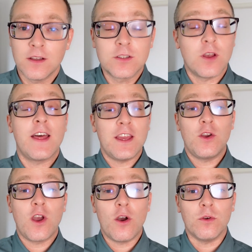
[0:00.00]
So there you
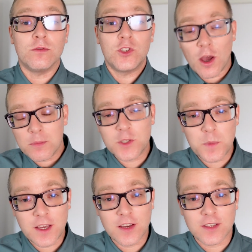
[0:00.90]
go, German
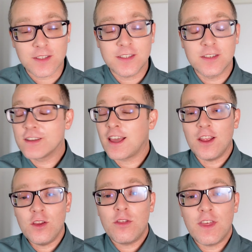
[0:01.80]
speakers.
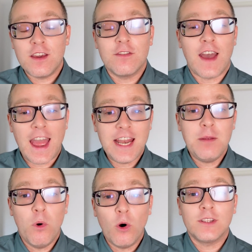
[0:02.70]
Can you think of any
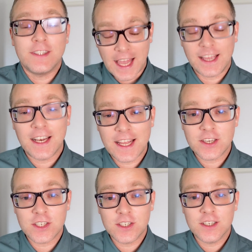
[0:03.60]
more
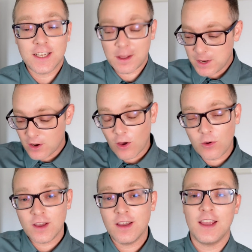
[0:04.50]
Denglish? Let me
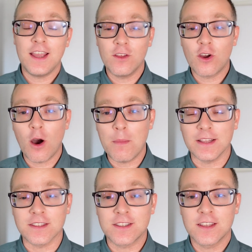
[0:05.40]
know in the
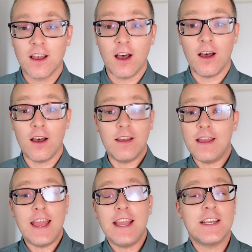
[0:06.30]
comments.
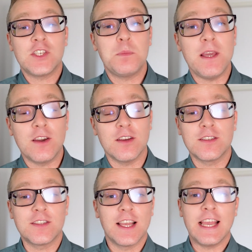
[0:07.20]
English
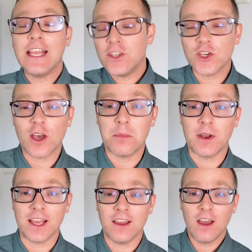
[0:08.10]
speakers in
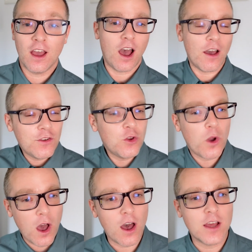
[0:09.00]
Germany, have you
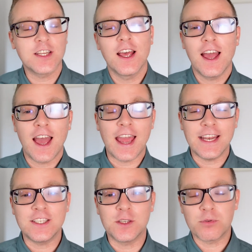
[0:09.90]
heard
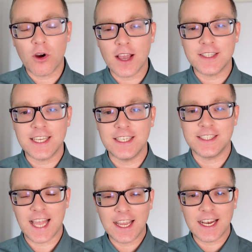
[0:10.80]
any surprising
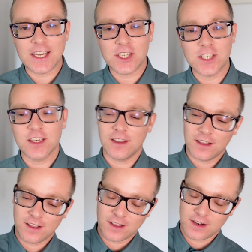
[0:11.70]
Denglish?
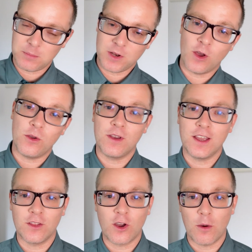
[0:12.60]
Let me know
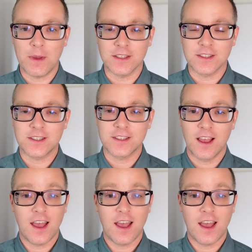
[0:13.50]
in the comments.